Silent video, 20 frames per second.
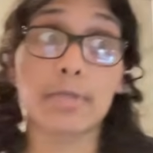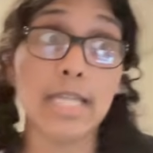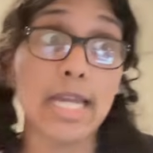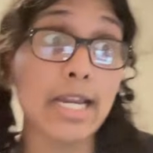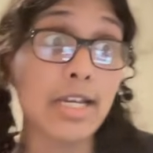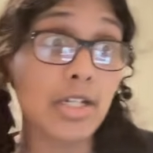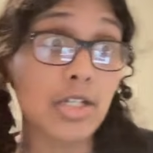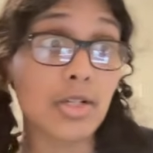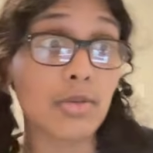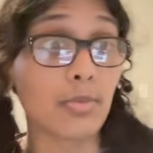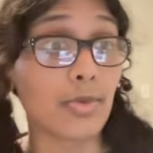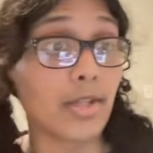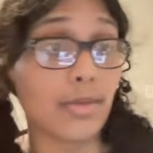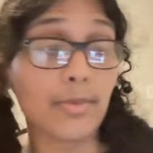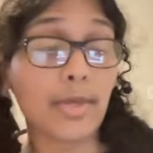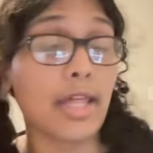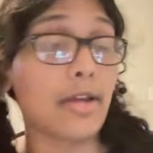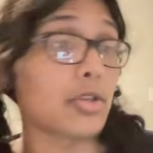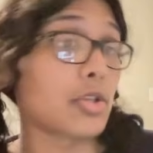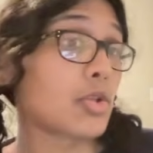
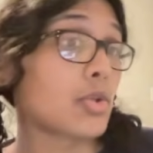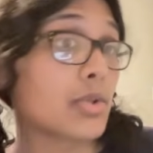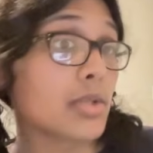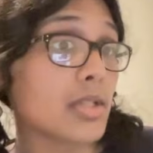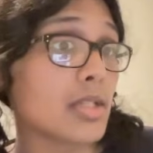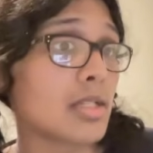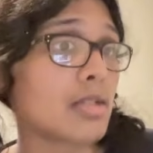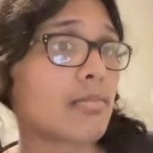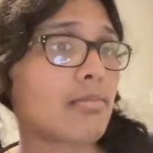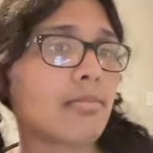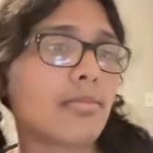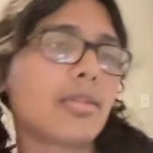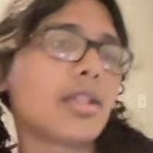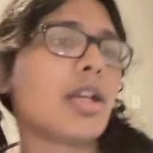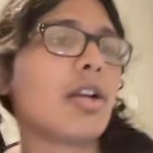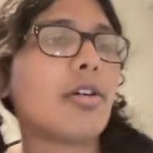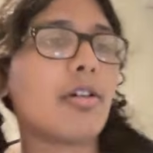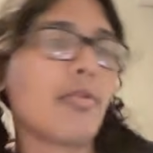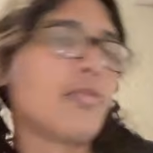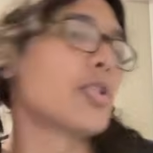without source.
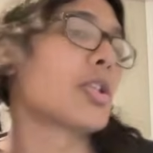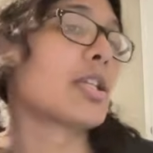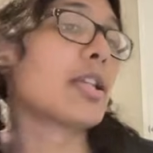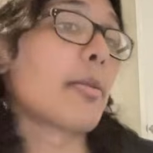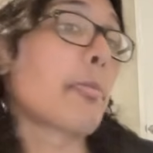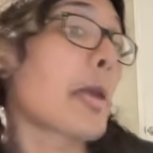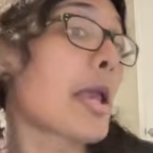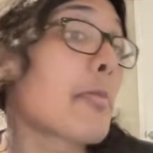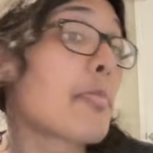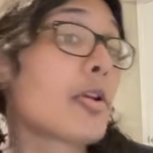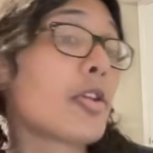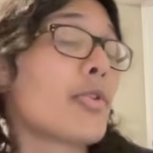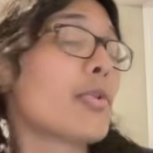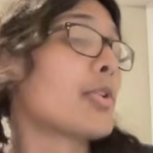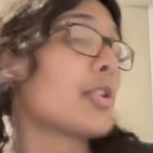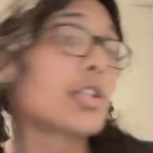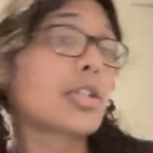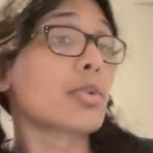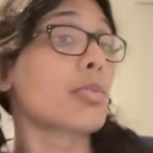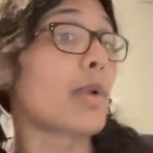Obviously in a paper you can
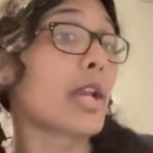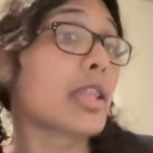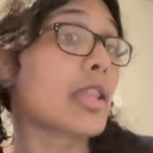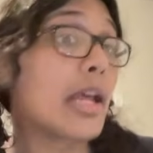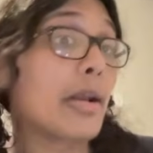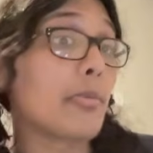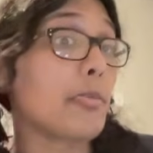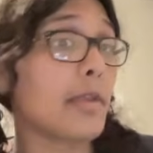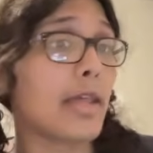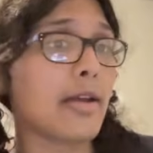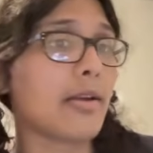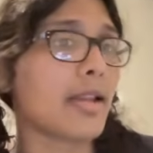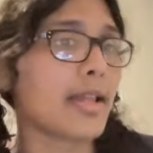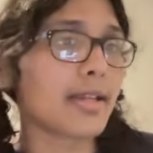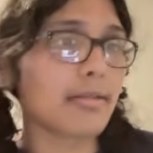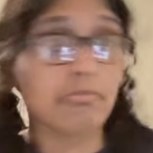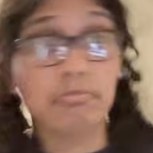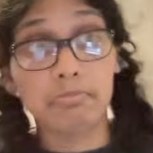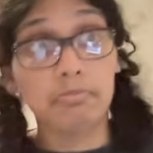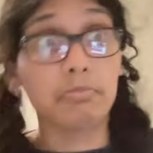just write that without like
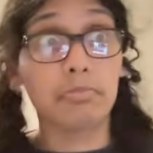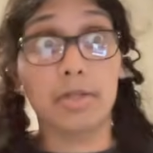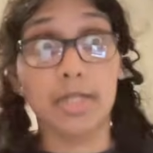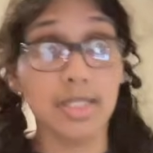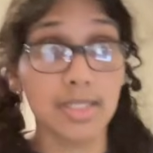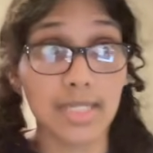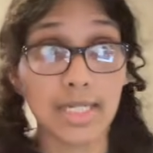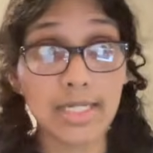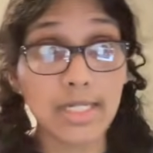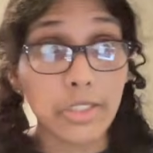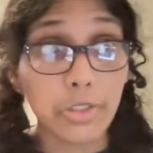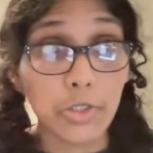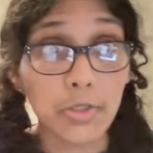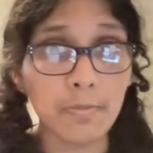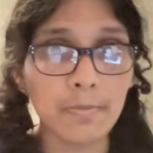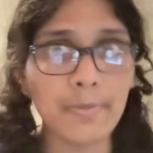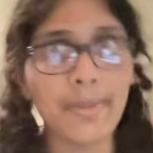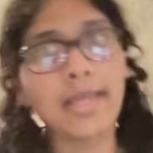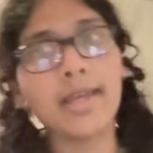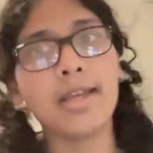putting a citation.
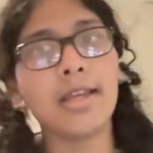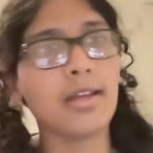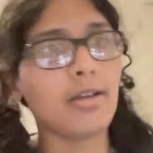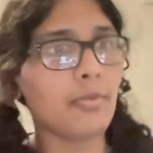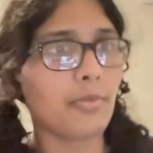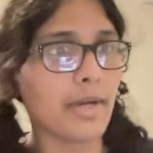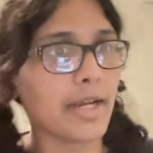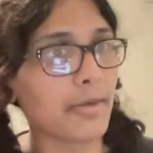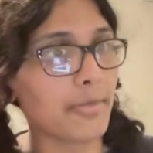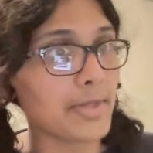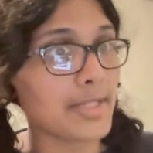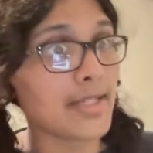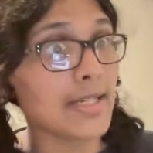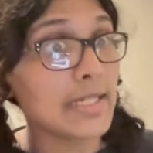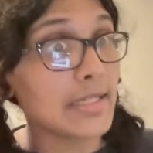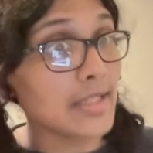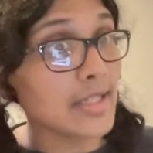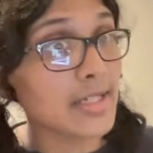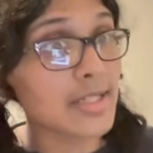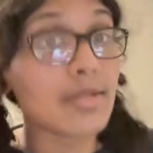Where can we cite
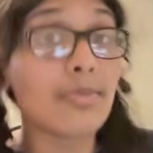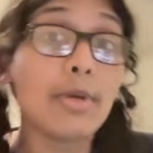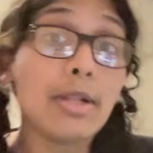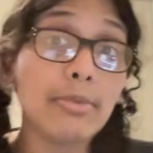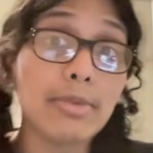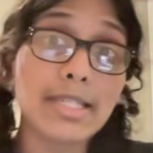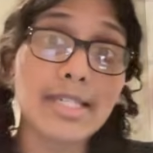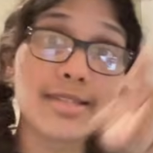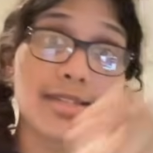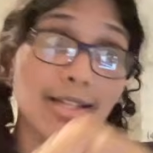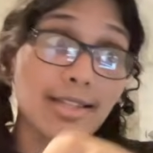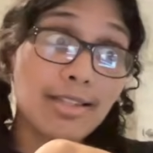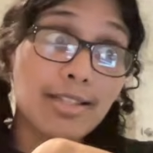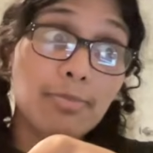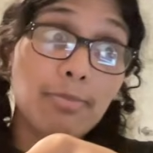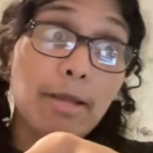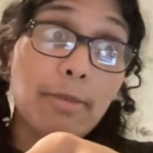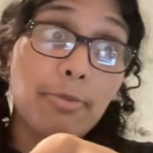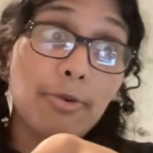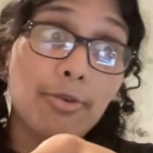this? Well, we can cite this
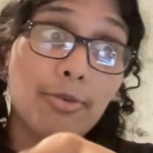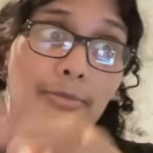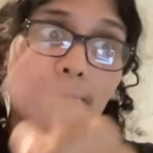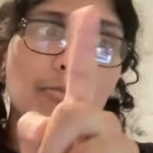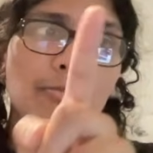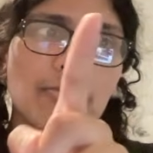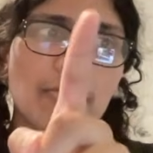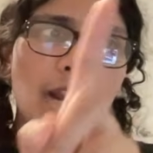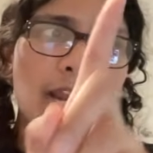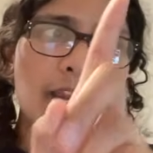paper right